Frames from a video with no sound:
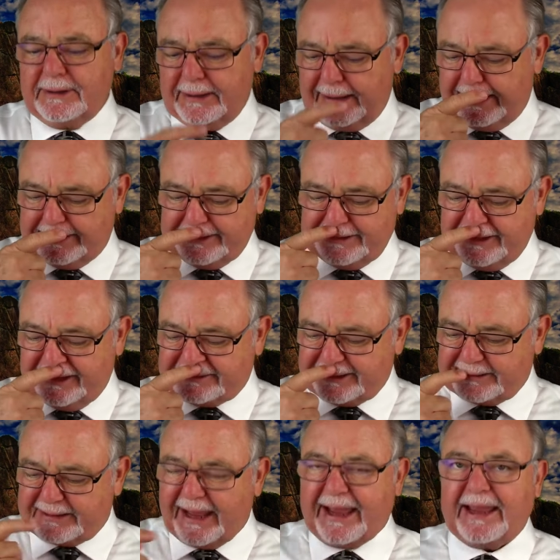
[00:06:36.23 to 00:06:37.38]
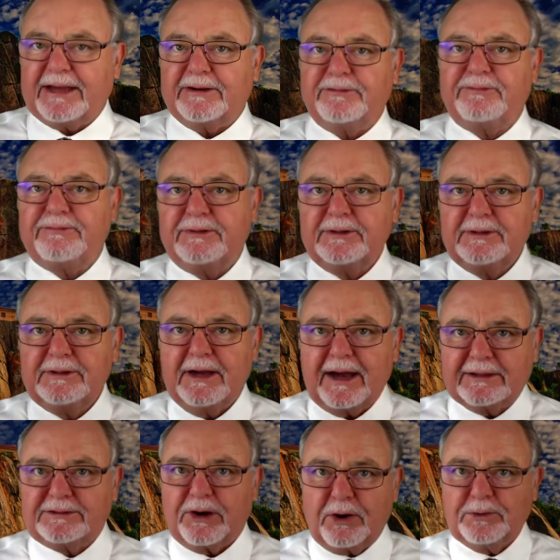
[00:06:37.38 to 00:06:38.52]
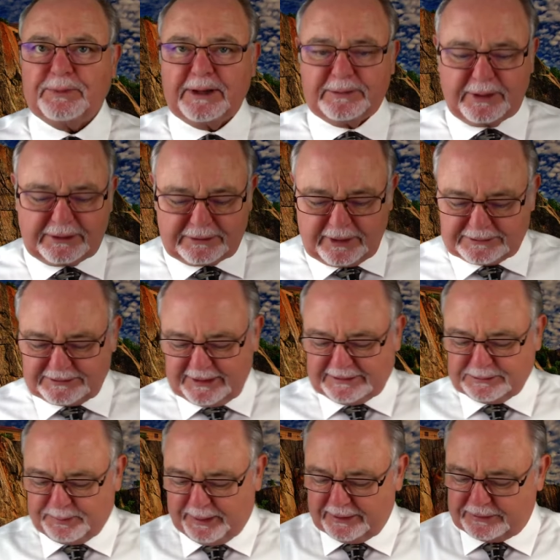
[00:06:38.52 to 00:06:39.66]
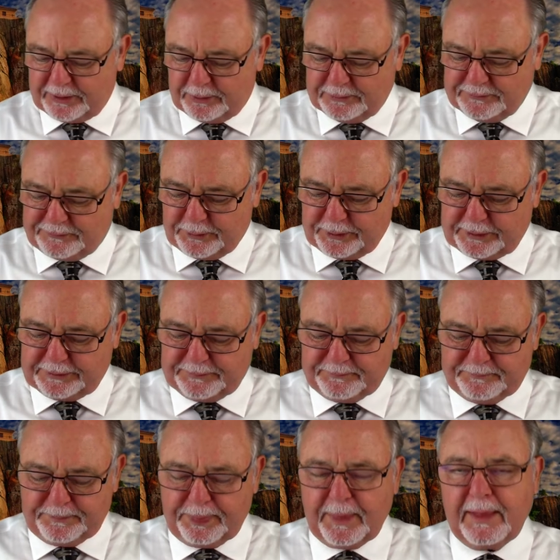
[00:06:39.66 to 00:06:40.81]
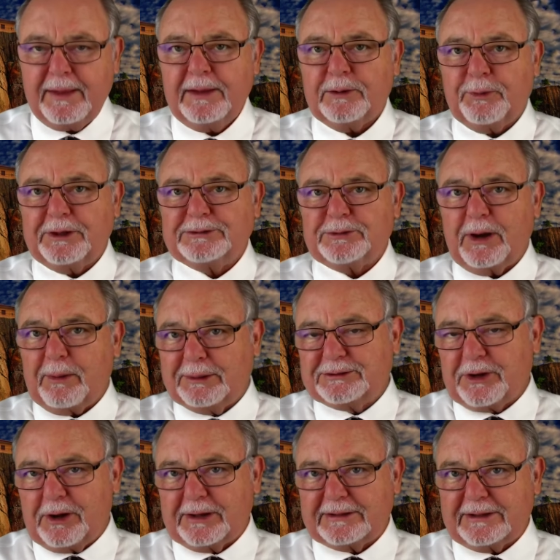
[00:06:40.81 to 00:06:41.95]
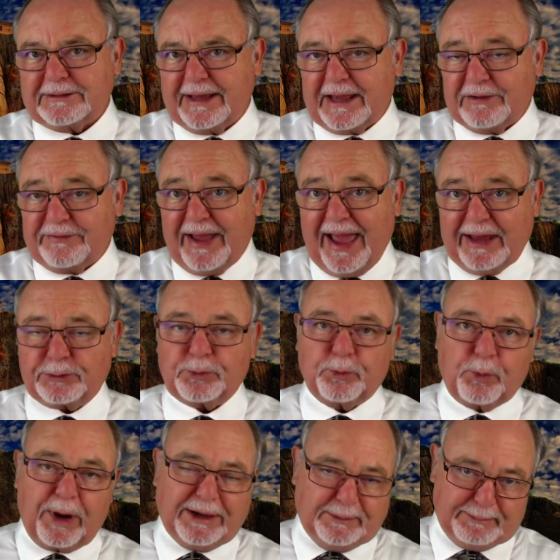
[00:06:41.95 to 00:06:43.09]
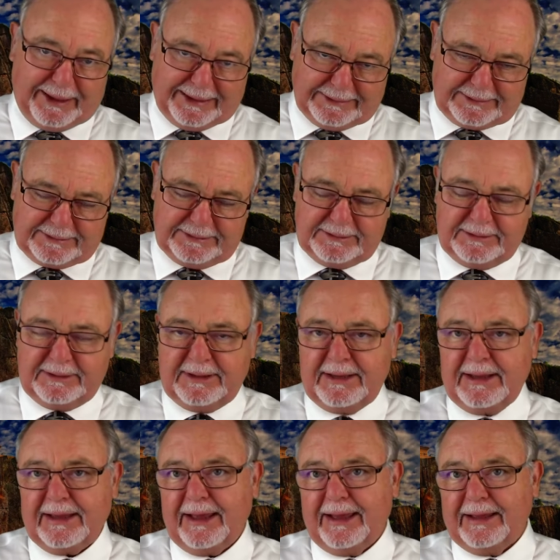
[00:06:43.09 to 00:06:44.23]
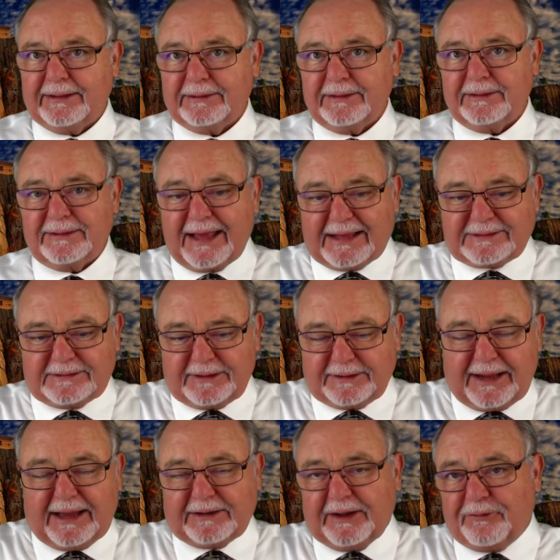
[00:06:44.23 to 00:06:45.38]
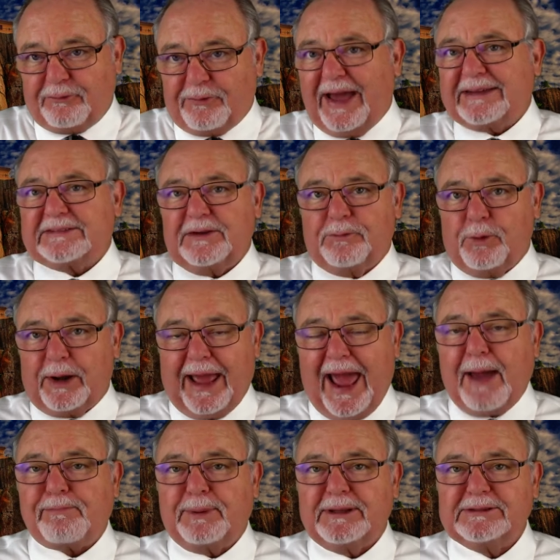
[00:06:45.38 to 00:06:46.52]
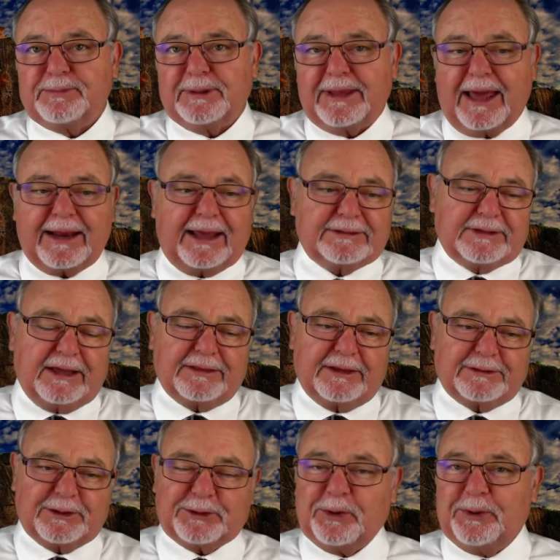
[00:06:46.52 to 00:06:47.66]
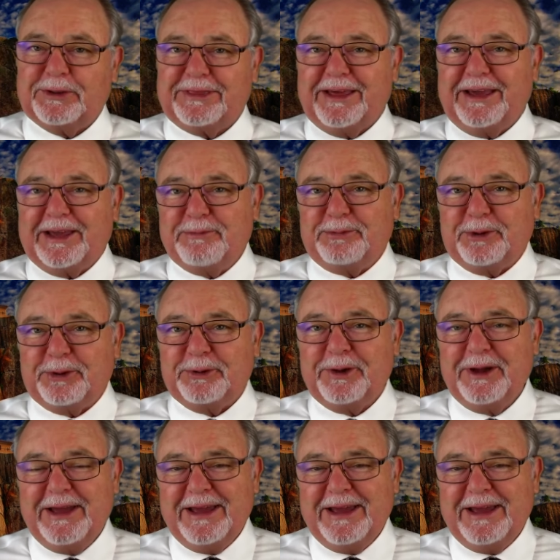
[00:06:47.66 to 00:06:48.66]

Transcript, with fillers: It's a day of atonement, our sins being atoned for. We used to always call it the Day of At-one-ment, and that's the net effect of what happens, but that has nothing to do with the Hebrew.